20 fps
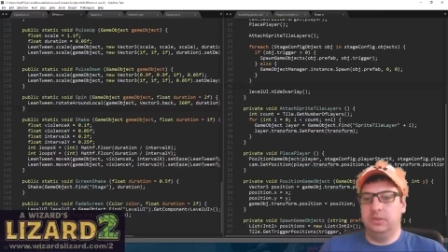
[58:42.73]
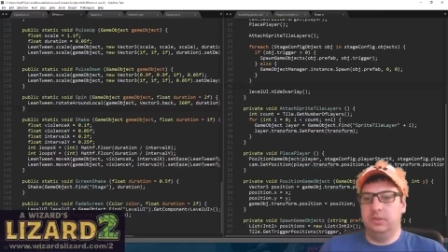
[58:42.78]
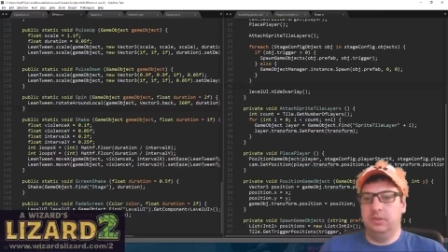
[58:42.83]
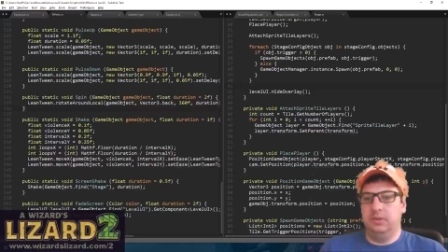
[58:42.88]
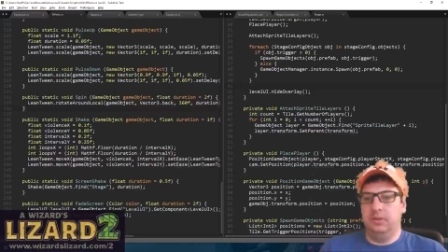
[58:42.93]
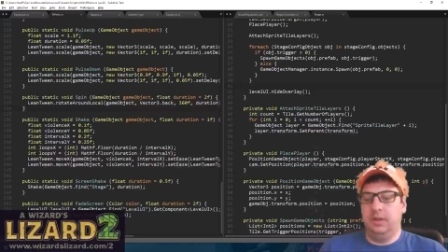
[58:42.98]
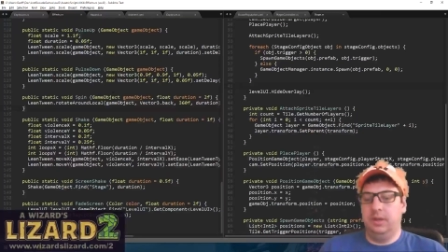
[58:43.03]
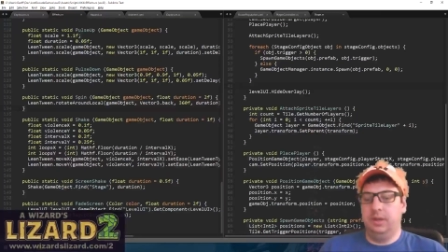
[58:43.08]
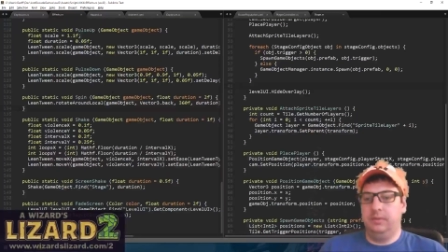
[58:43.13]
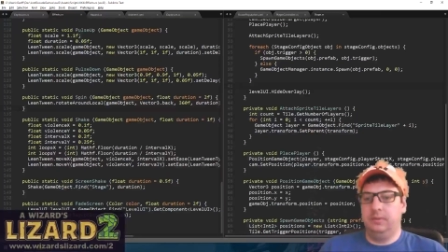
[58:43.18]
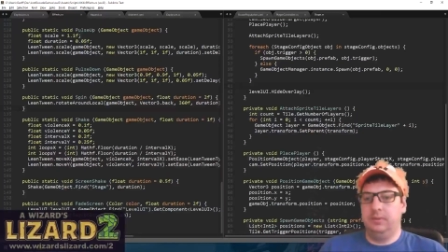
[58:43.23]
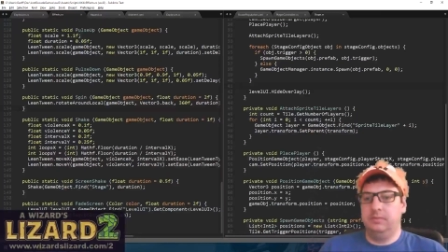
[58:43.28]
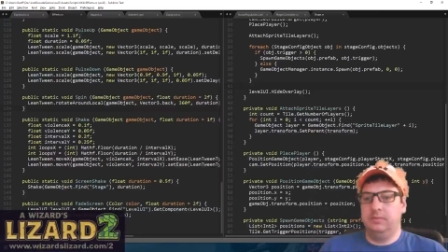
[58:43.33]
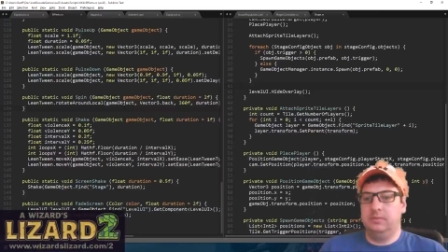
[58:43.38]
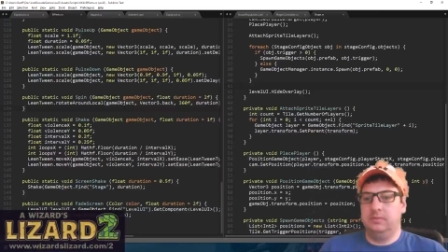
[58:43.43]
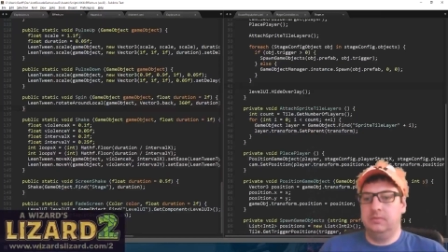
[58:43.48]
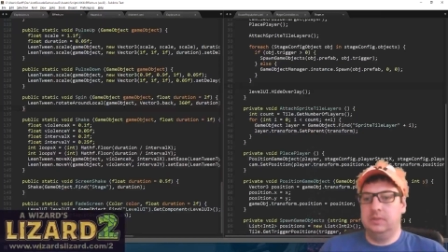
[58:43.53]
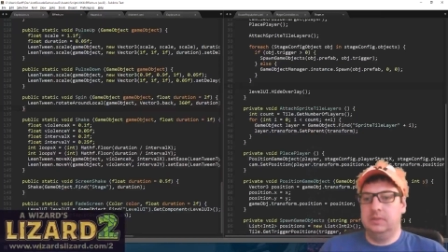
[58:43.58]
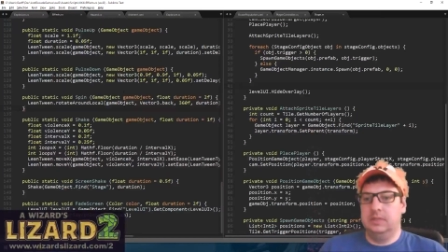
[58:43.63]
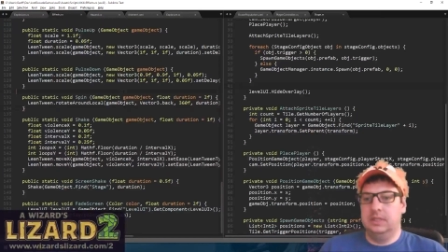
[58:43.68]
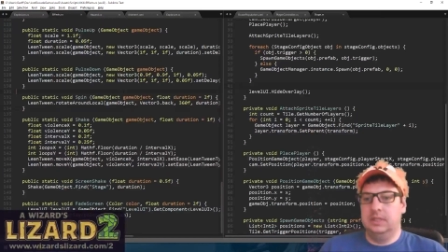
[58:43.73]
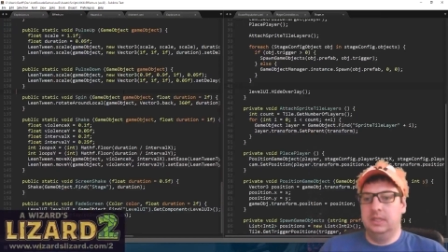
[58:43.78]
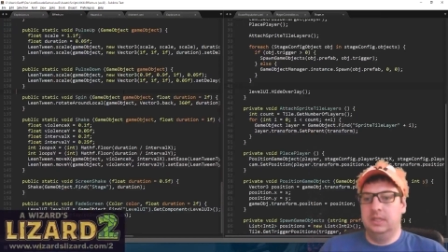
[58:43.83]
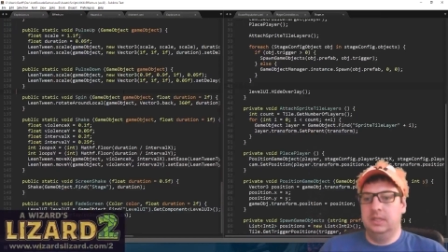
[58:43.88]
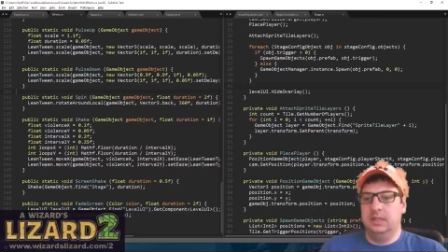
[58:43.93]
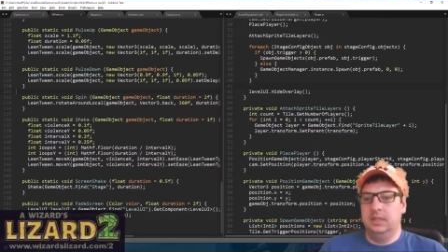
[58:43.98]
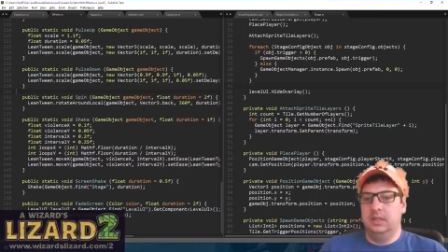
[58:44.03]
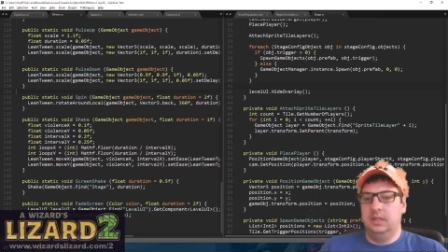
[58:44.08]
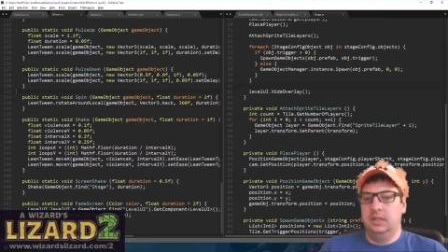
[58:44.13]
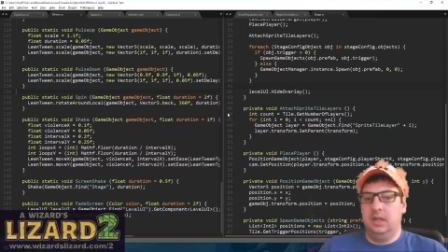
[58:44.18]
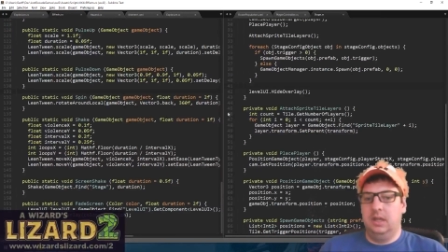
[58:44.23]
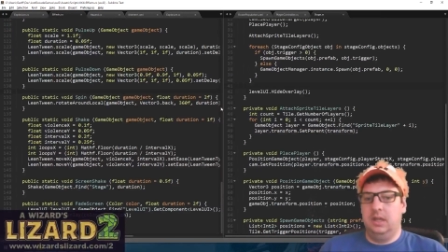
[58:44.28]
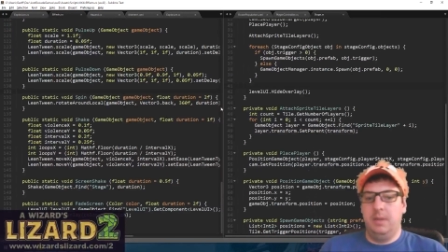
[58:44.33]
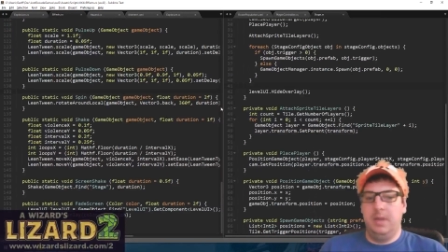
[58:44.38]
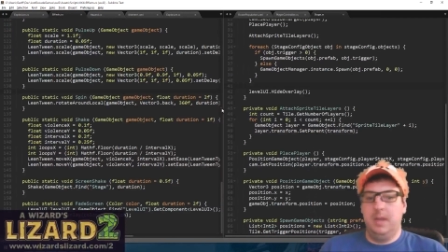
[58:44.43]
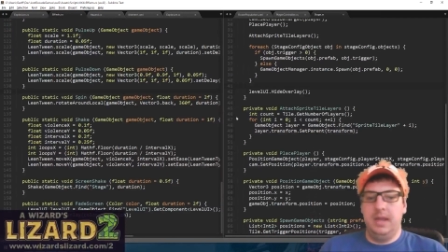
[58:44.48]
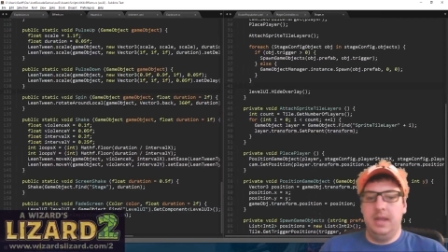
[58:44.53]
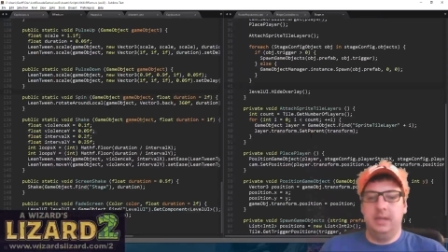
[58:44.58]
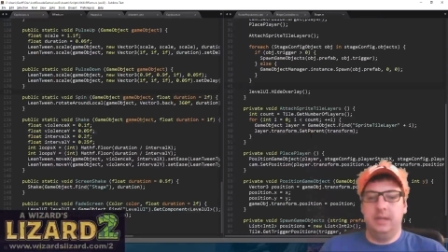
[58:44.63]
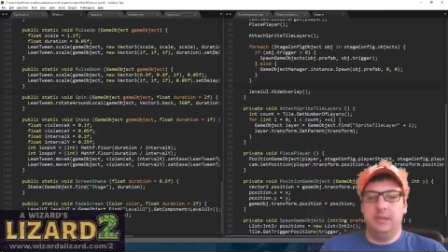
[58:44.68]
that. I
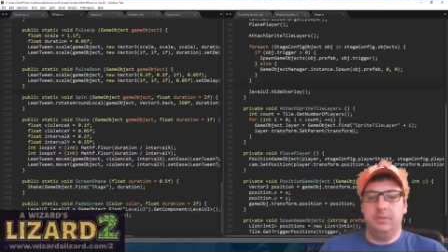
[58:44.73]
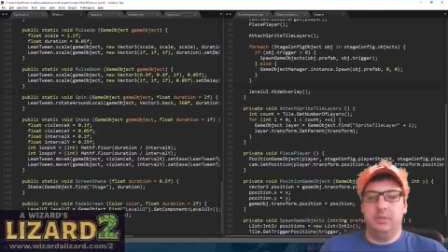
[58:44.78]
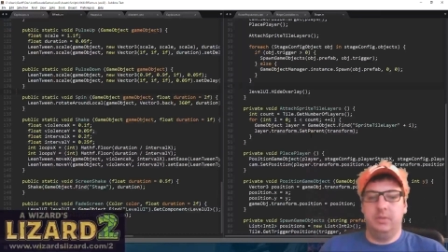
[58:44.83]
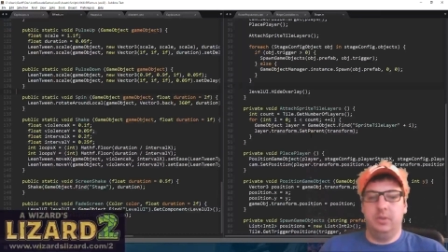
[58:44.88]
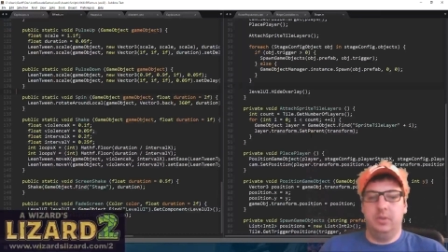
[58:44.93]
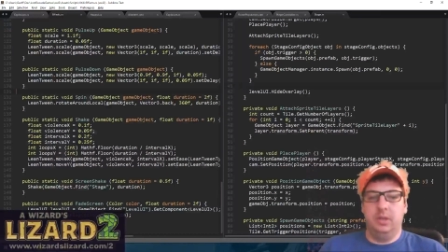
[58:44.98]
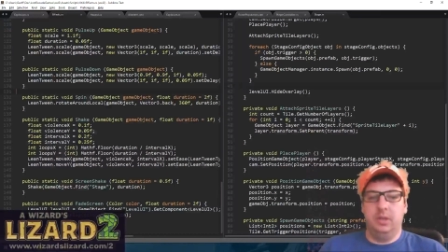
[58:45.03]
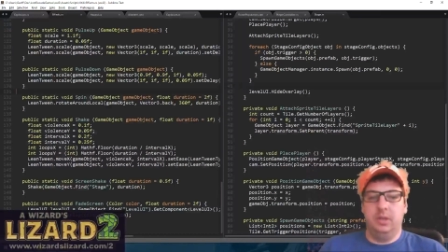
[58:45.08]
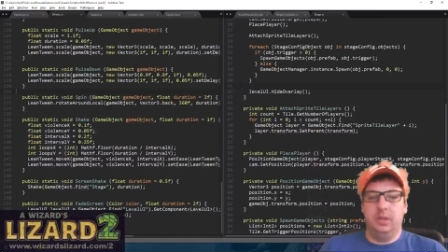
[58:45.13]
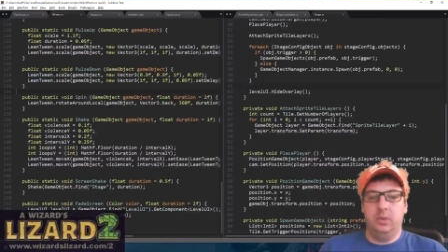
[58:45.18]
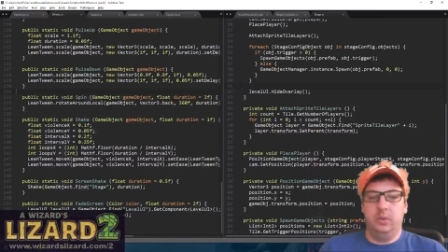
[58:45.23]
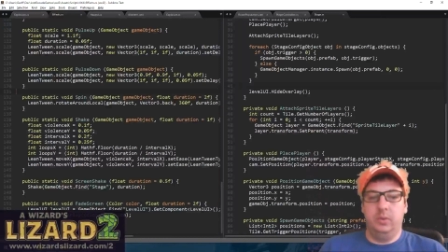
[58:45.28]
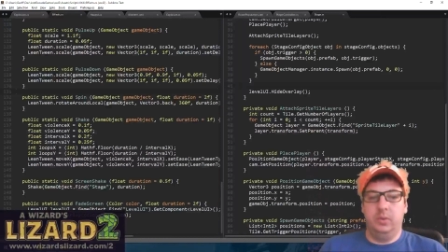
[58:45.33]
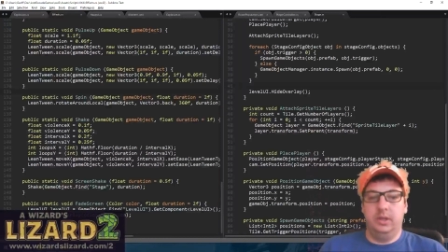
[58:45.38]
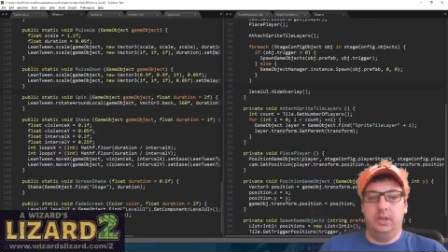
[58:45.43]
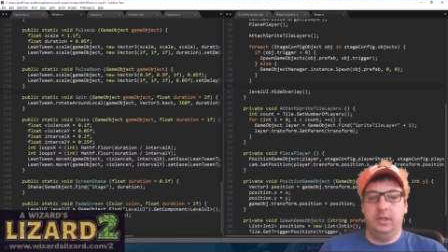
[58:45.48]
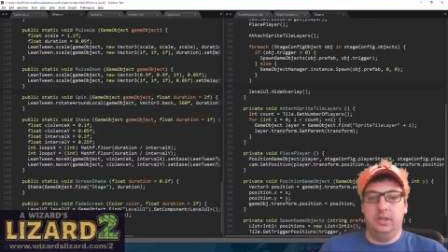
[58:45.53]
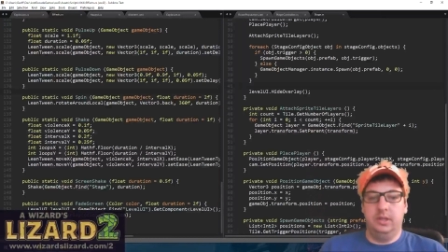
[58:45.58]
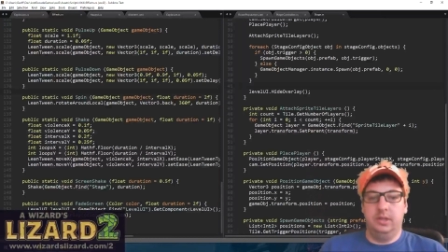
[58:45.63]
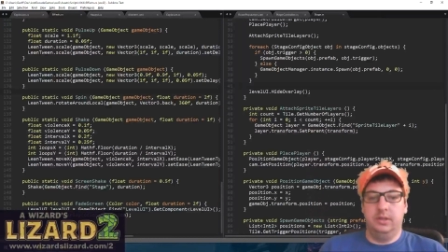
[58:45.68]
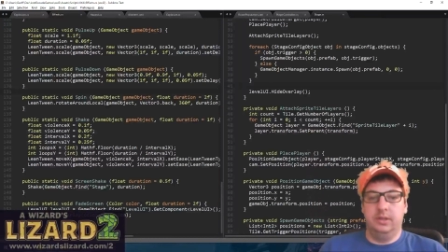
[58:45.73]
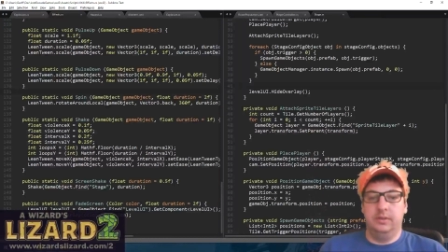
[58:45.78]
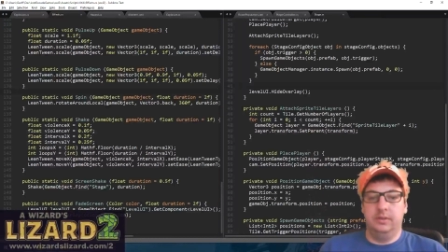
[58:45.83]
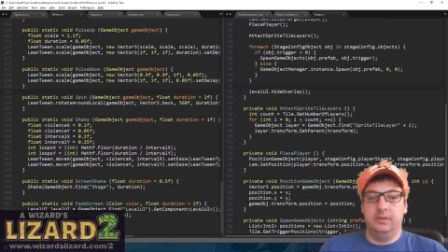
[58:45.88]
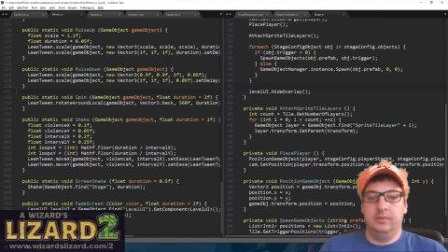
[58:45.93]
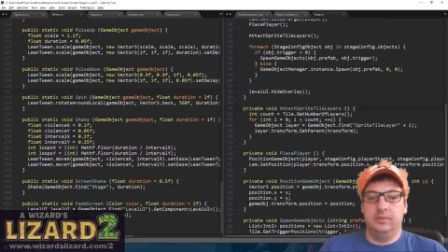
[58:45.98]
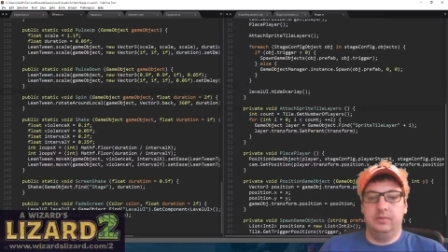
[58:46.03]
may end up doing it one way or the other